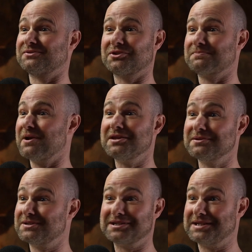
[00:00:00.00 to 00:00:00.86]
Just played
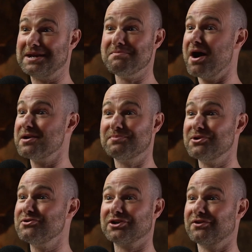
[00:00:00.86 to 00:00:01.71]
the D minor
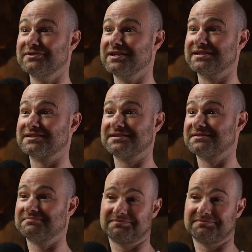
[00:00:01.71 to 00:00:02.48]
blues over this